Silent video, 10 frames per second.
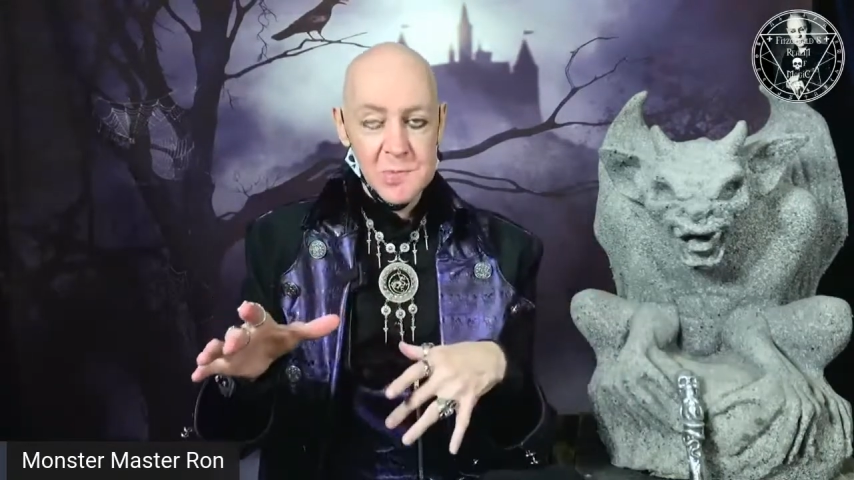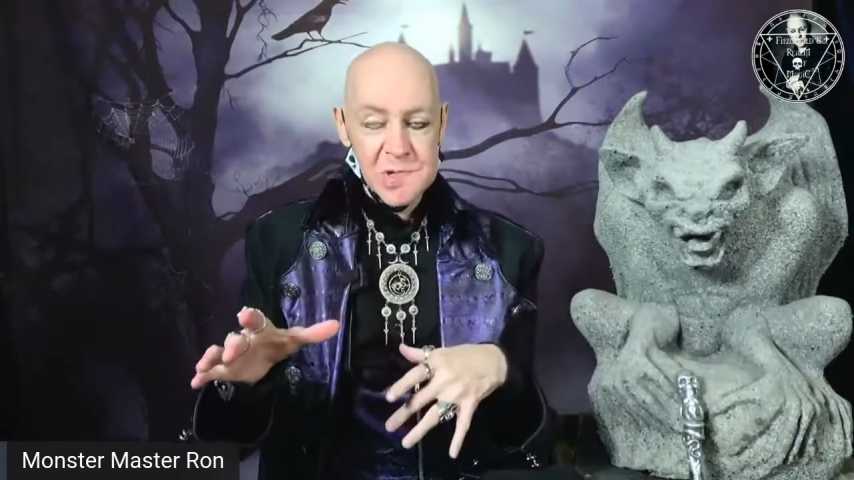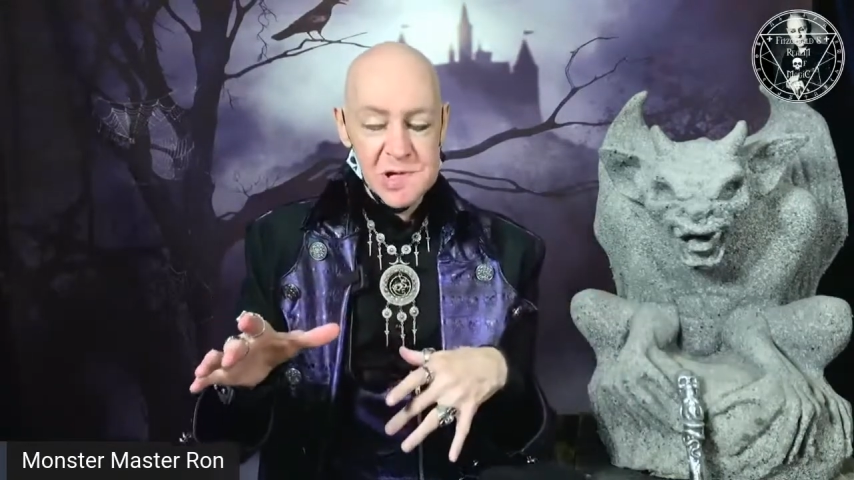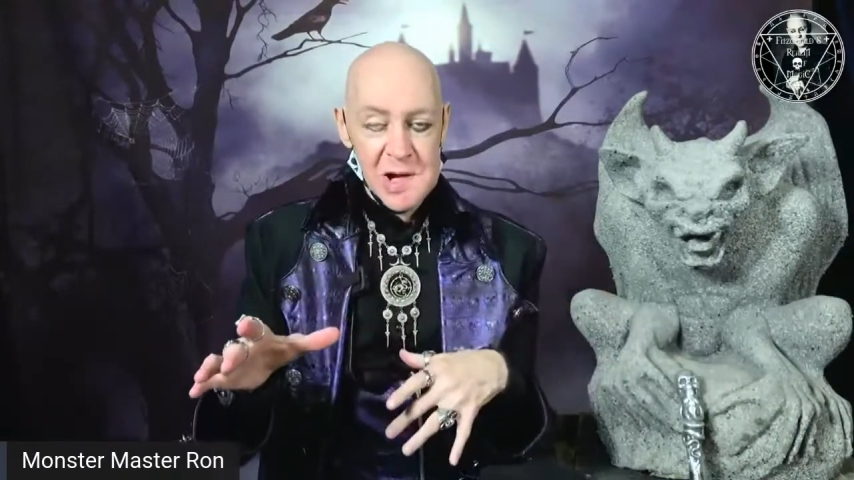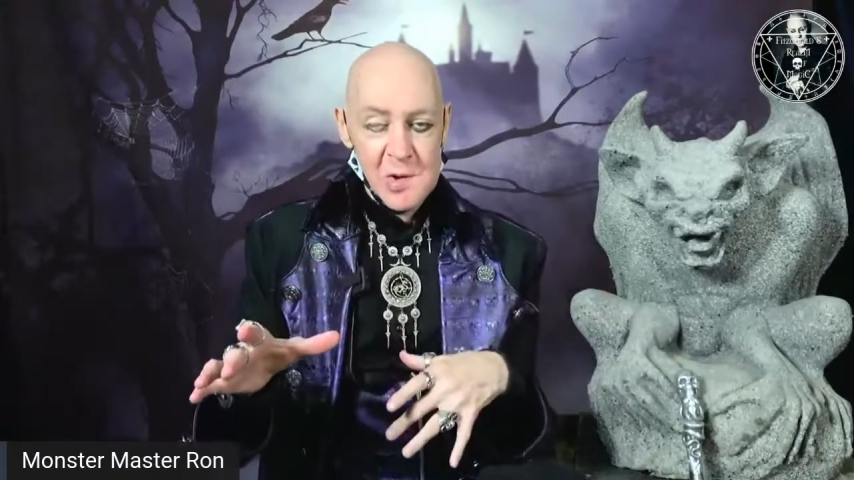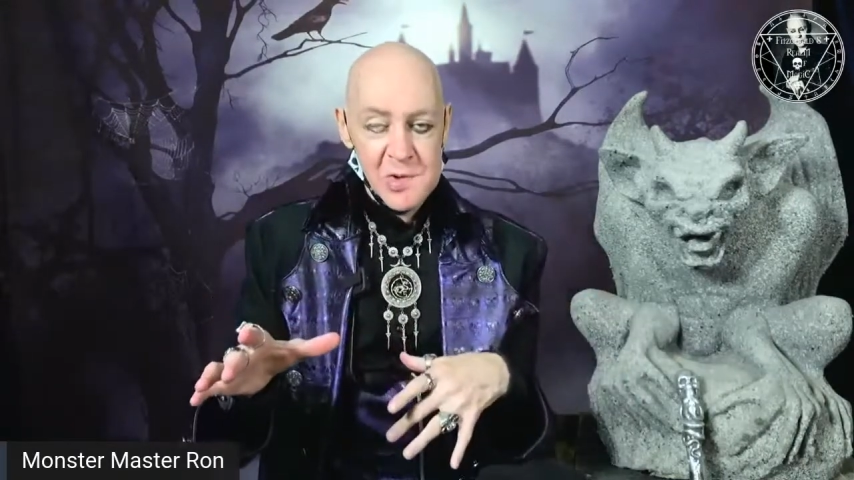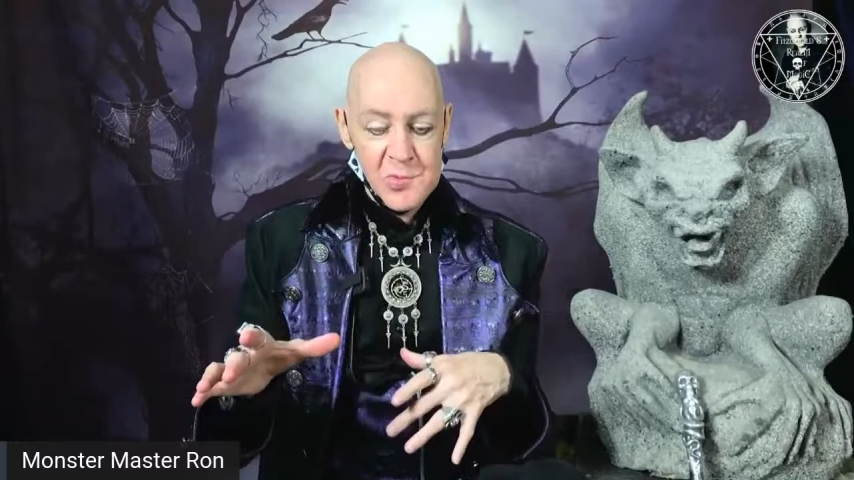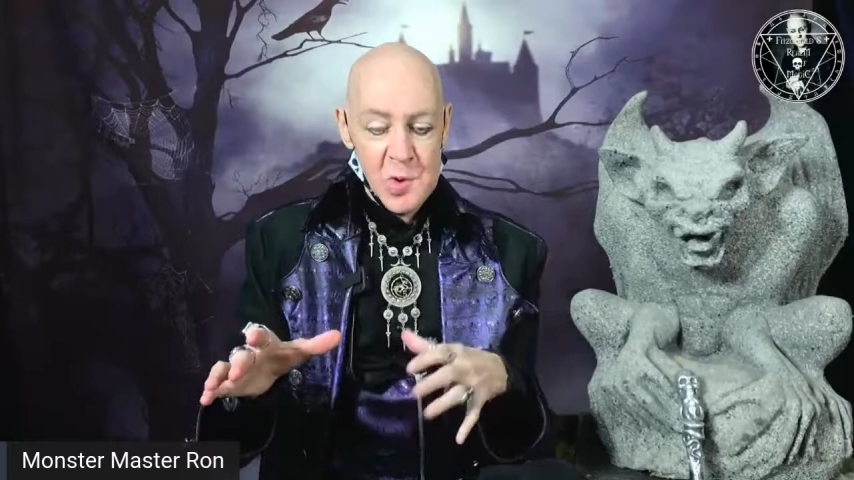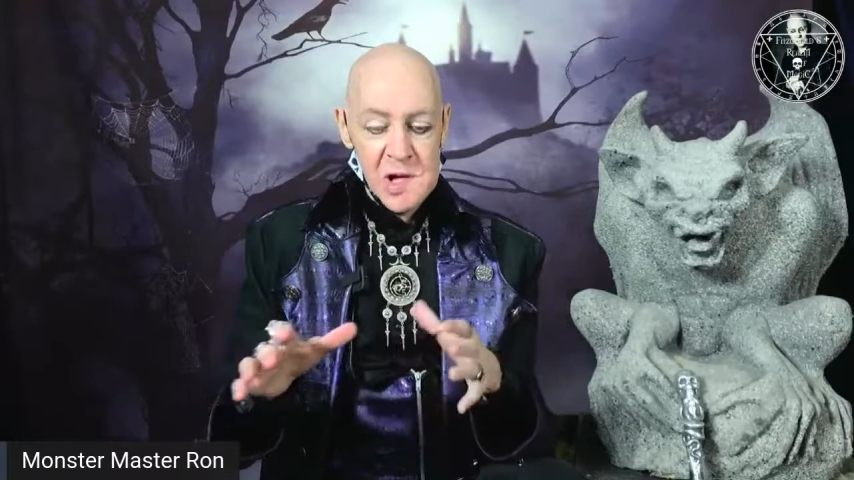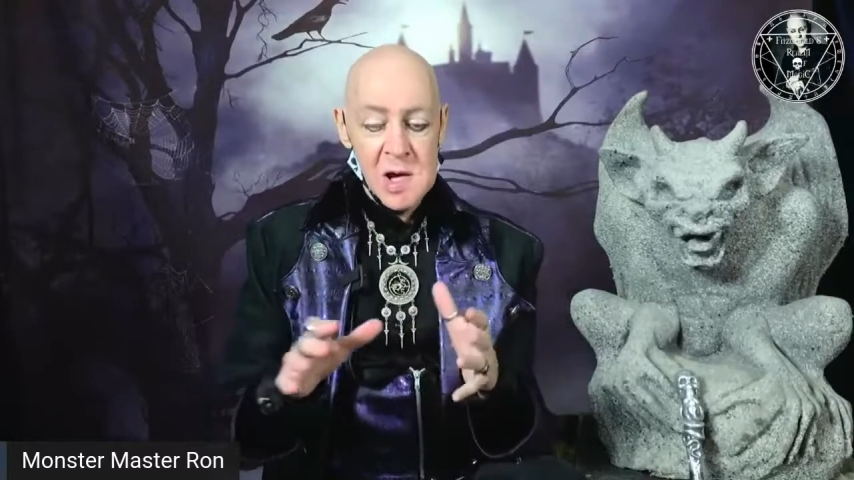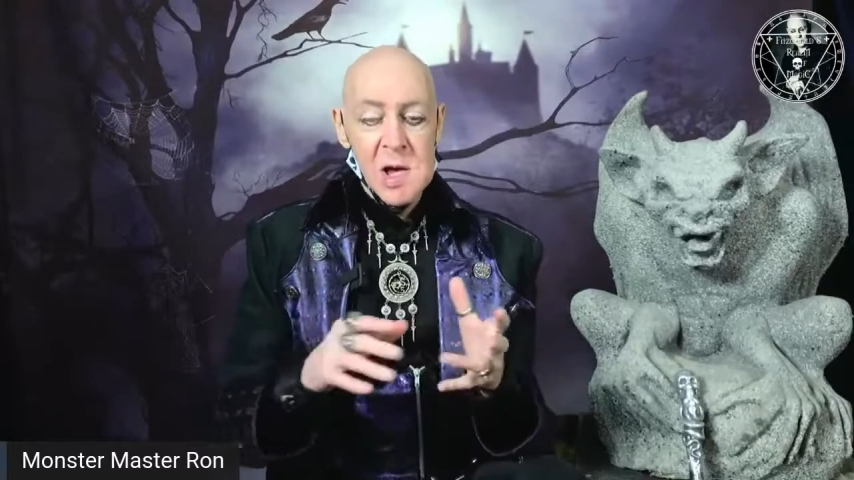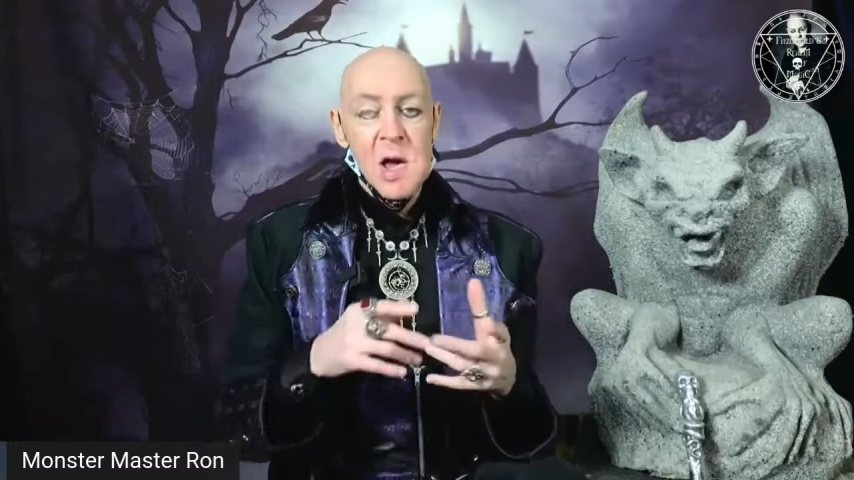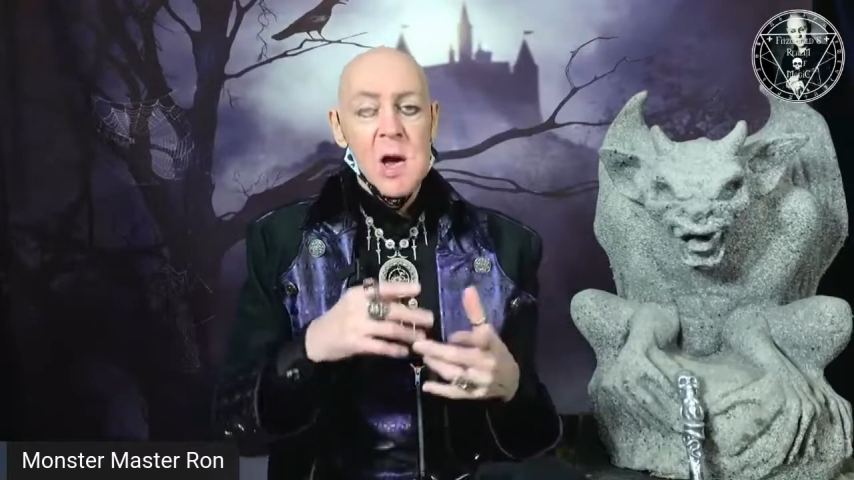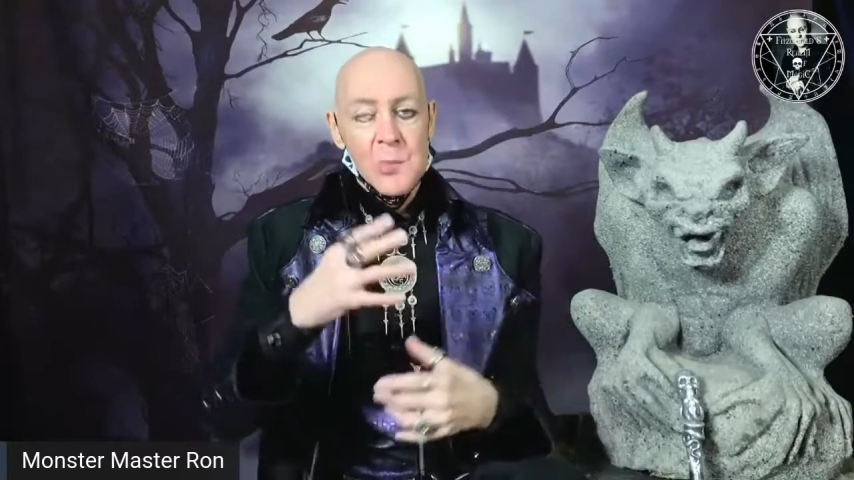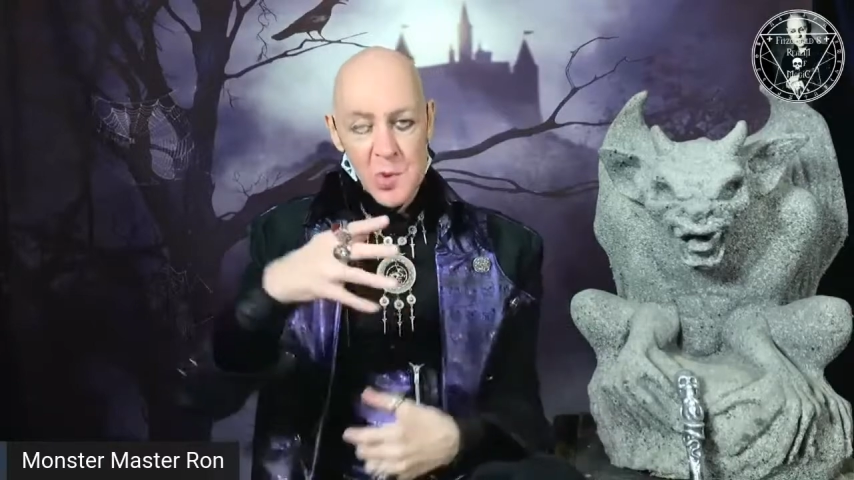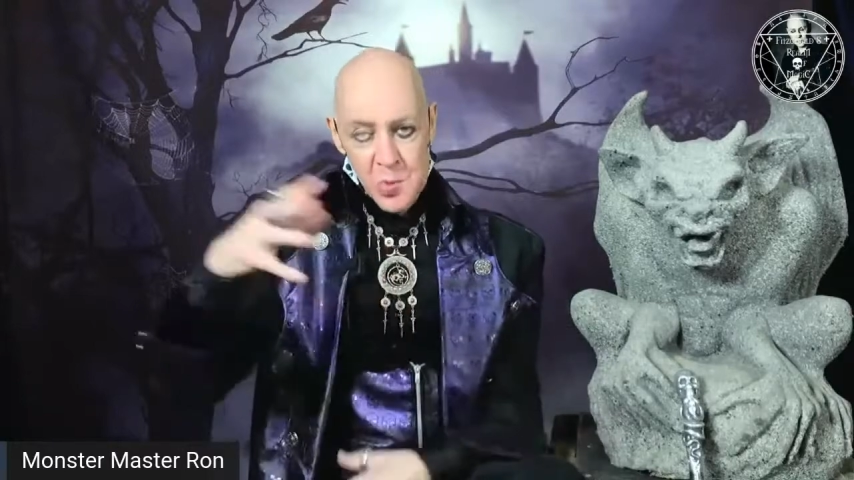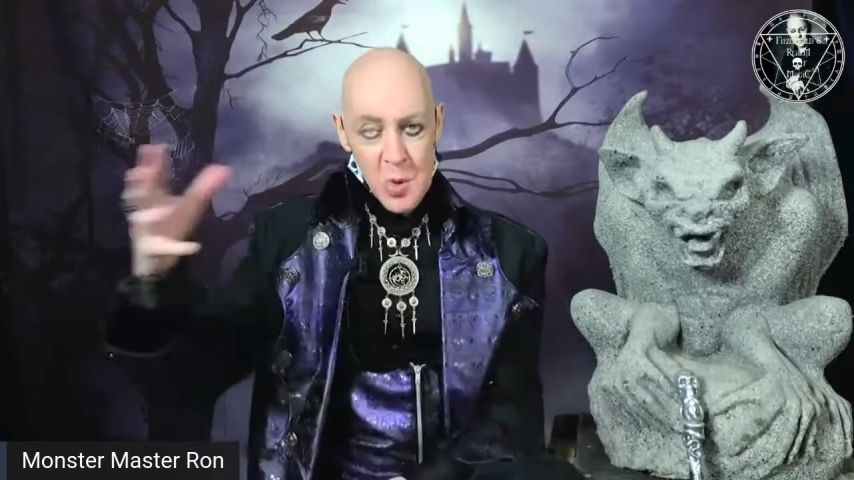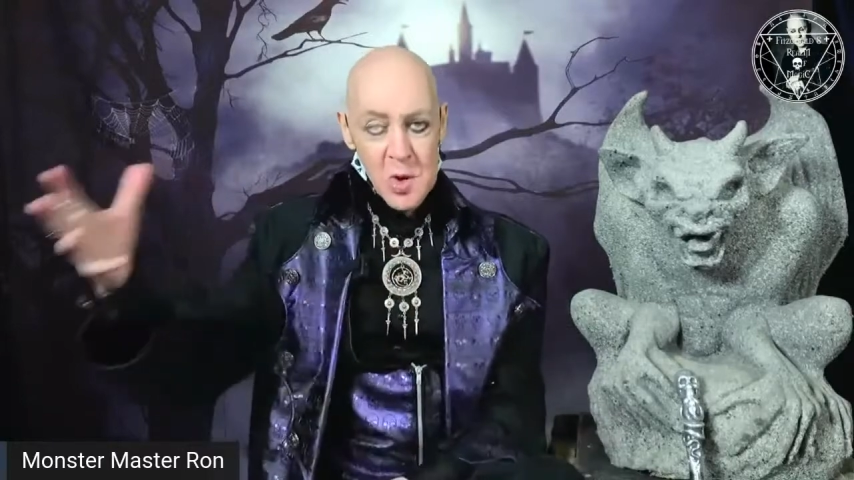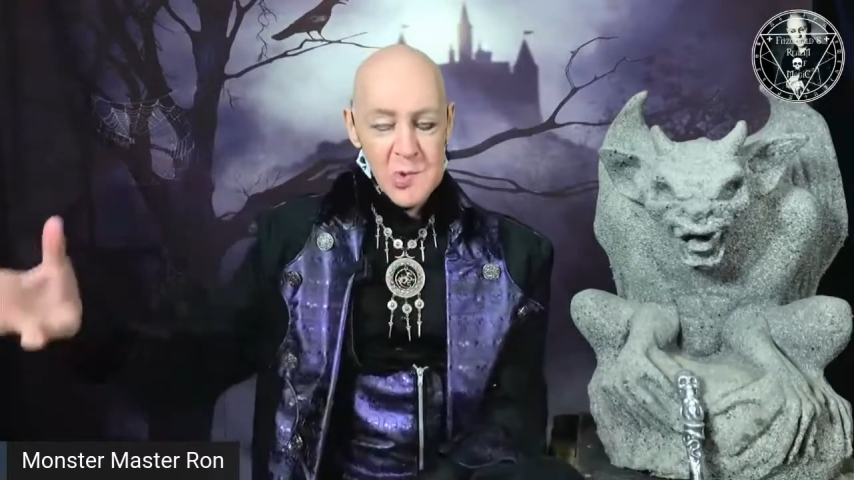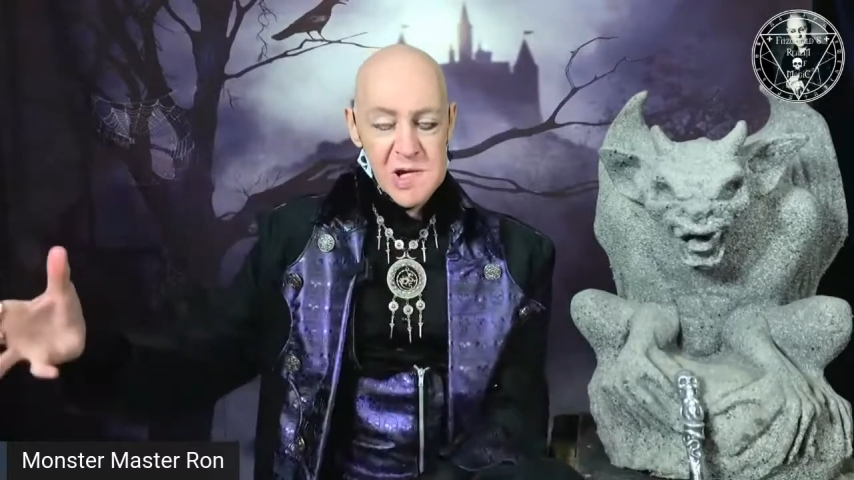get out here for you
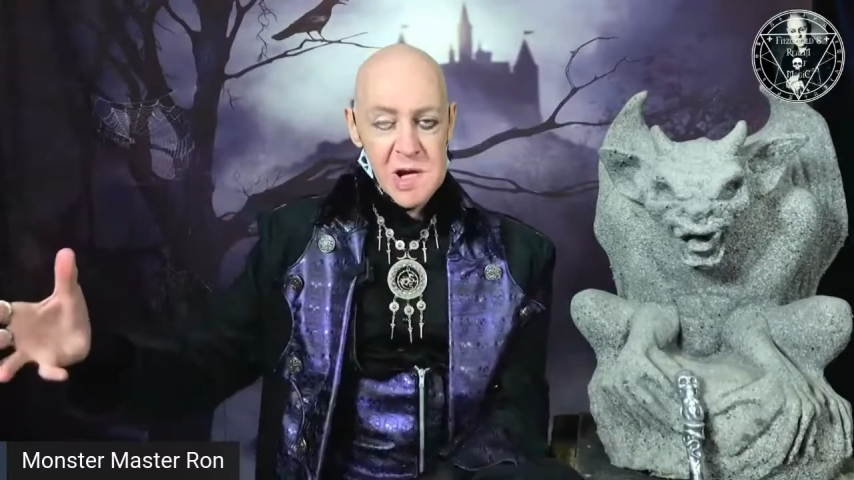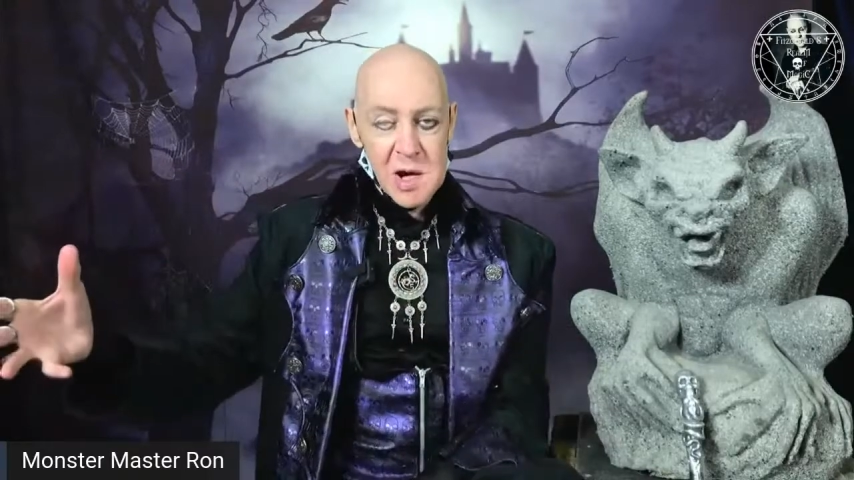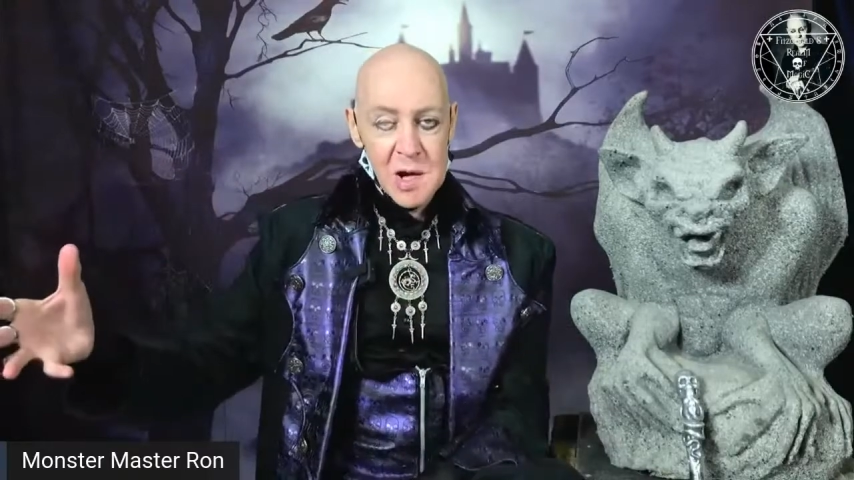before we